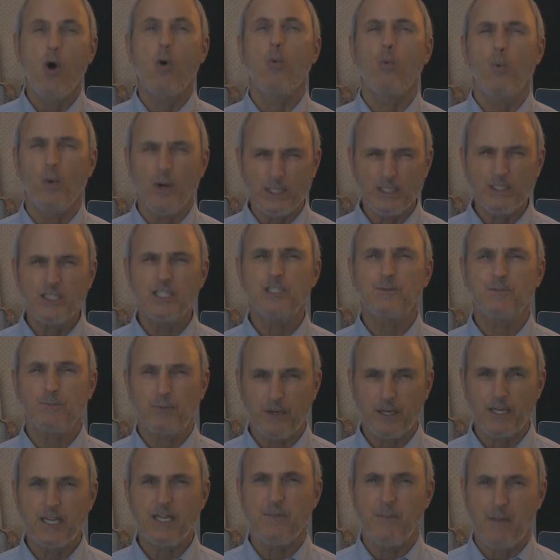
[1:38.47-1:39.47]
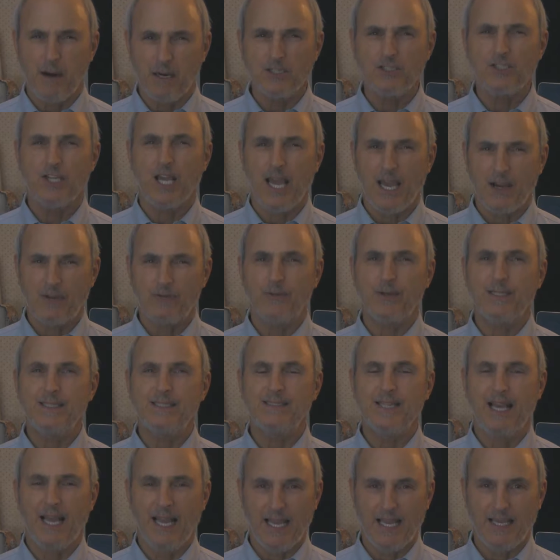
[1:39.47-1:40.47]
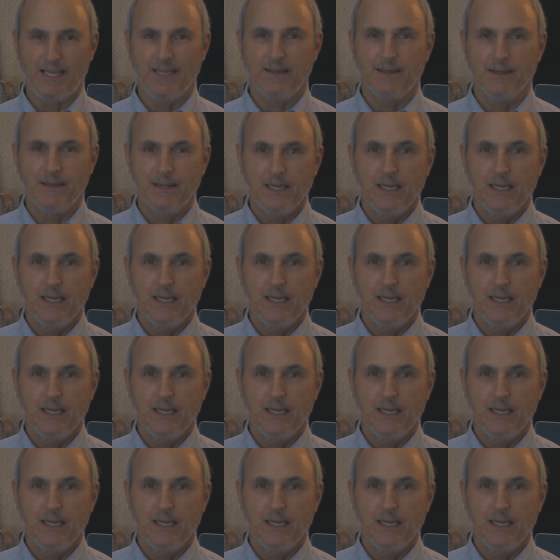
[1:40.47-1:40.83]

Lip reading: which is pretty much every day,